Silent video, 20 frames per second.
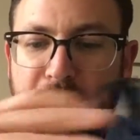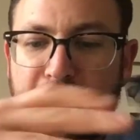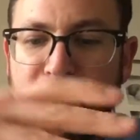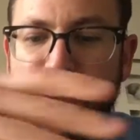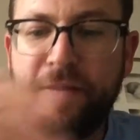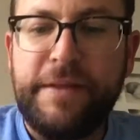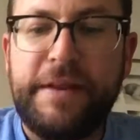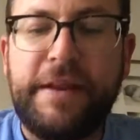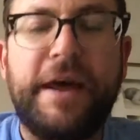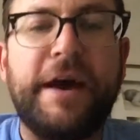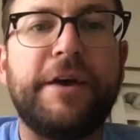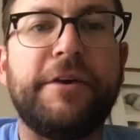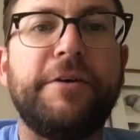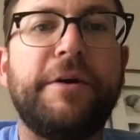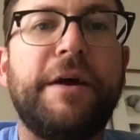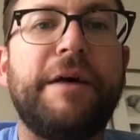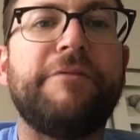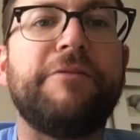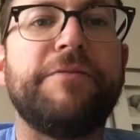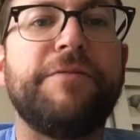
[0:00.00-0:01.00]
And then now you
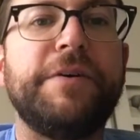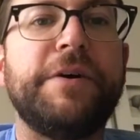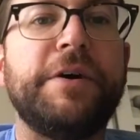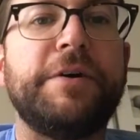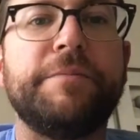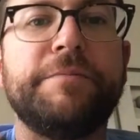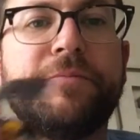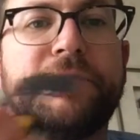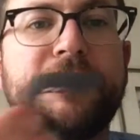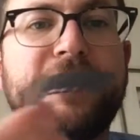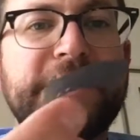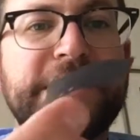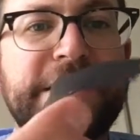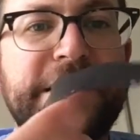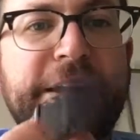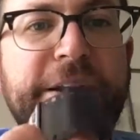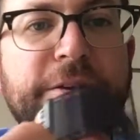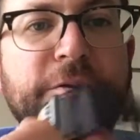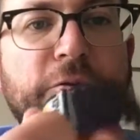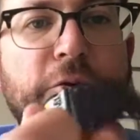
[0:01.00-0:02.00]
have your film. This
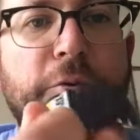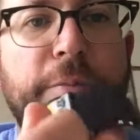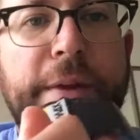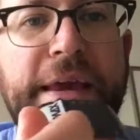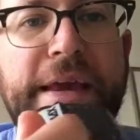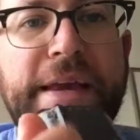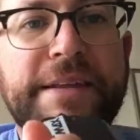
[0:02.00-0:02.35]
leader will be